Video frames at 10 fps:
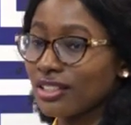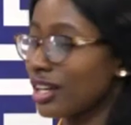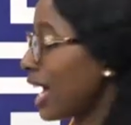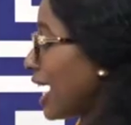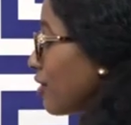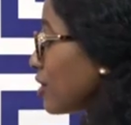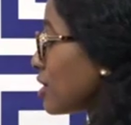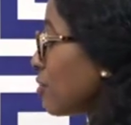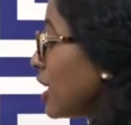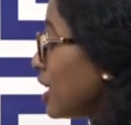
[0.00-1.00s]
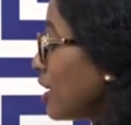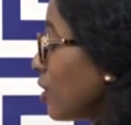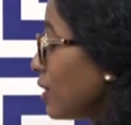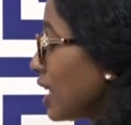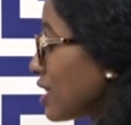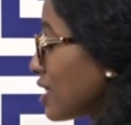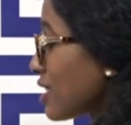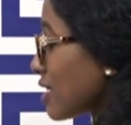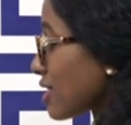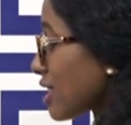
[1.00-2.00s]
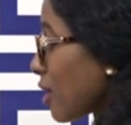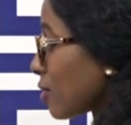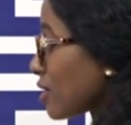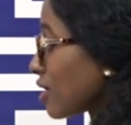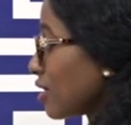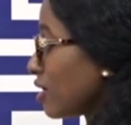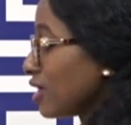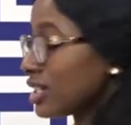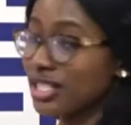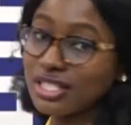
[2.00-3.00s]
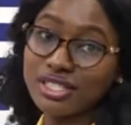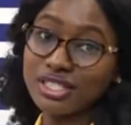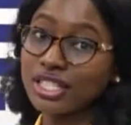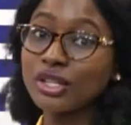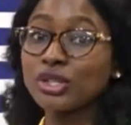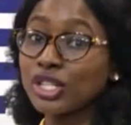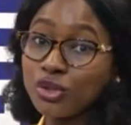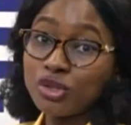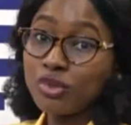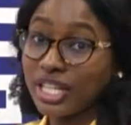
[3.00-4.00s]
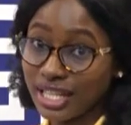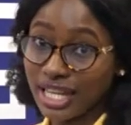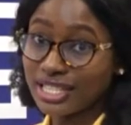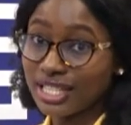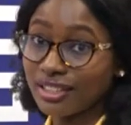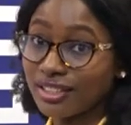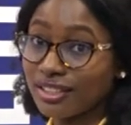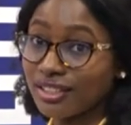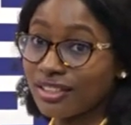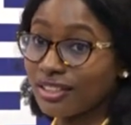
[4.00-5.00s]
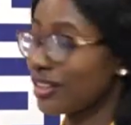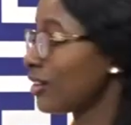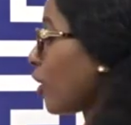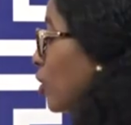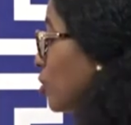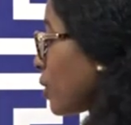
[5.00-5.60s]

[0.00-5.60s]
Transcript: I haven't made it known that it is a sound. It could be a letter, although